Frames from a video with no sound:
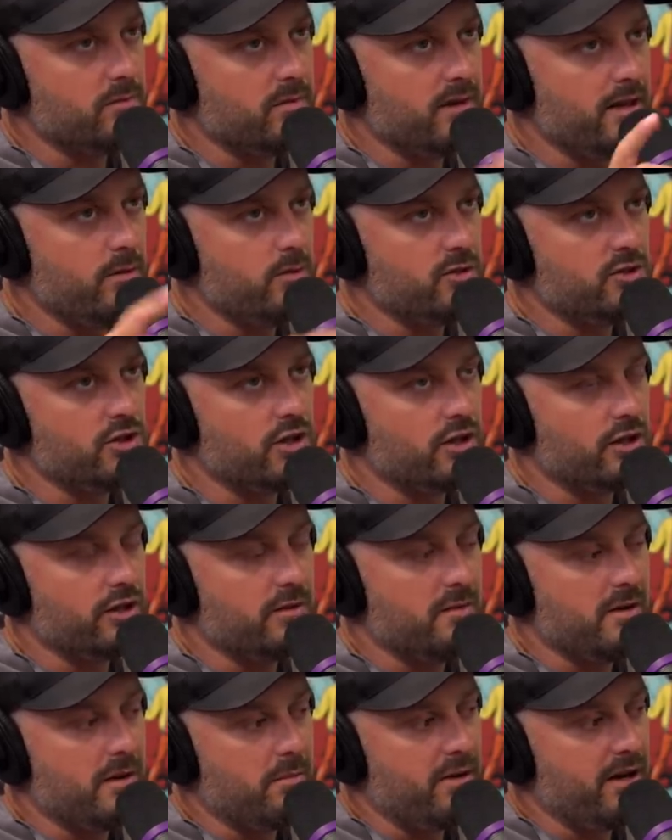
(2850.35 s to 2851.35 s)
he was younger
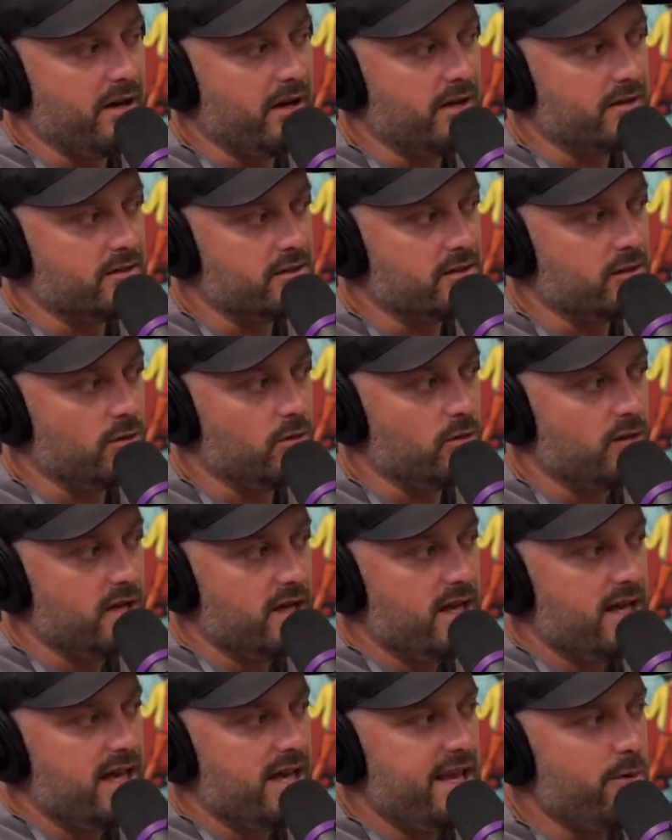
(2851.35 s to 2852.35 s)
than my parents. So
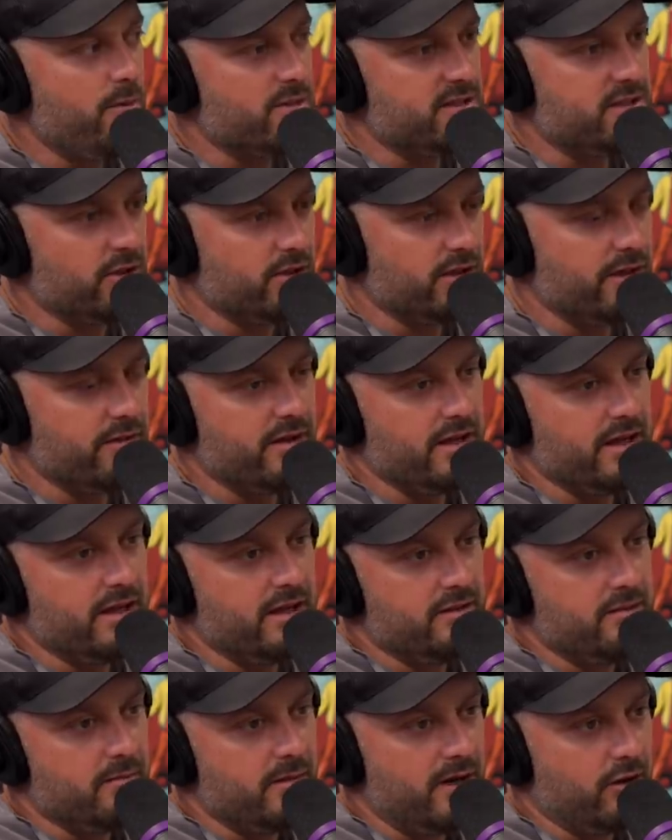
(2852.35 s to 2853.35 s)
he was still living
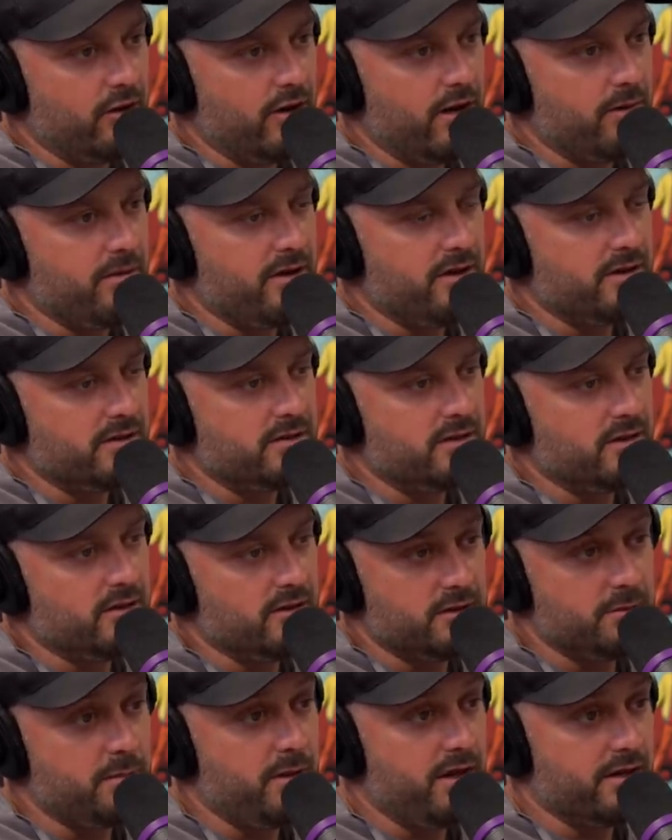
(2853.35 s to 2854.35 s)
at my grandparents' or
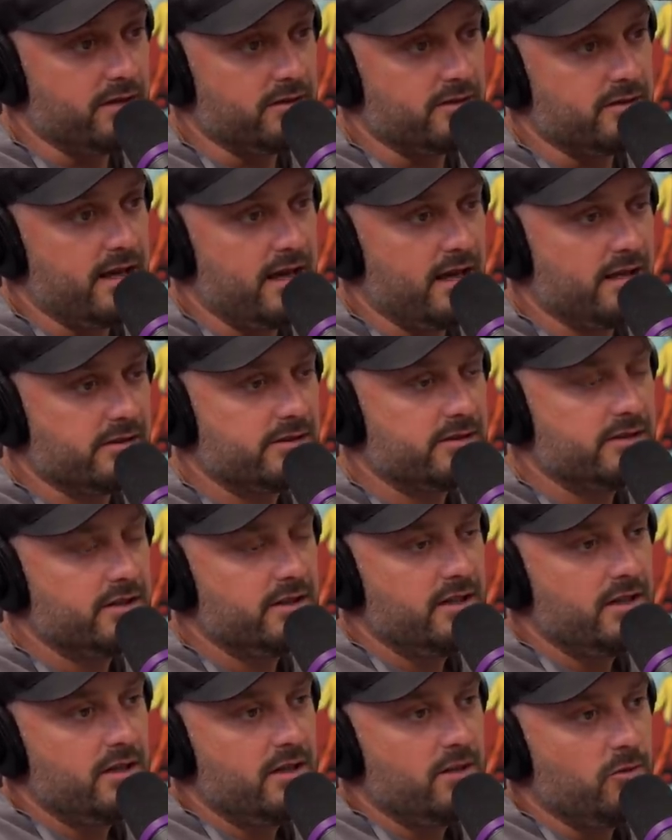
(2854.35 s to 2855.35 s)
his parents' house
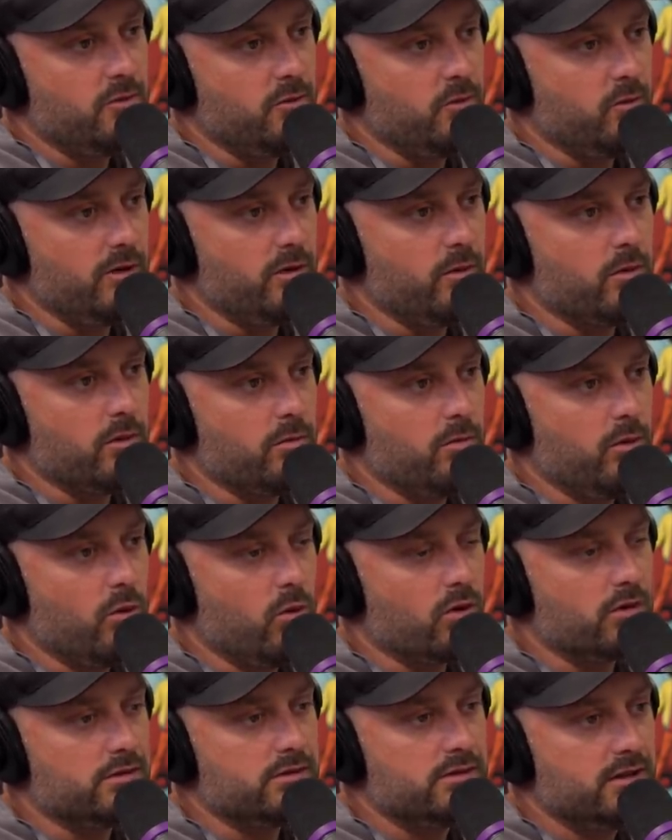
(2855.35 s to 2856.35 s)
when we were
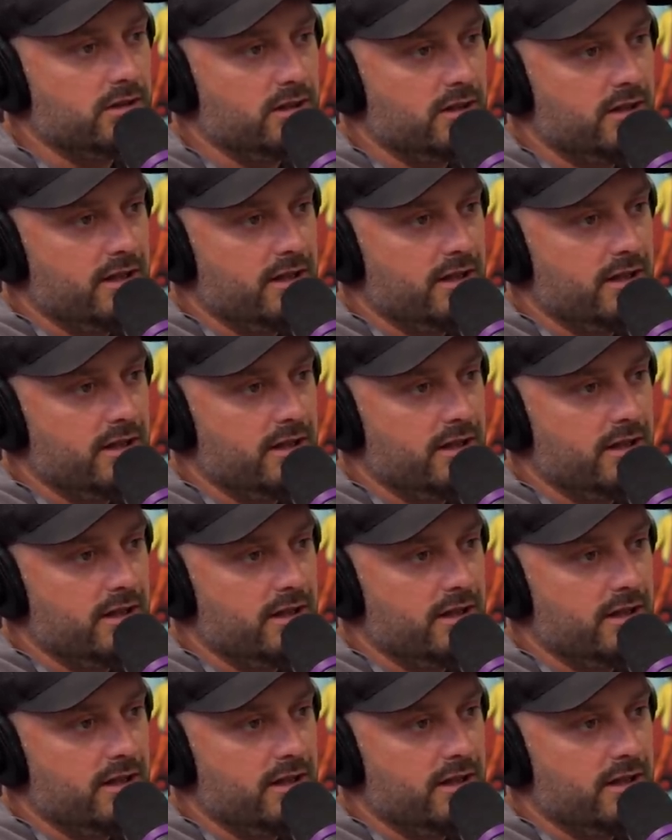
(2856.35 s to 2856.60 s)
born.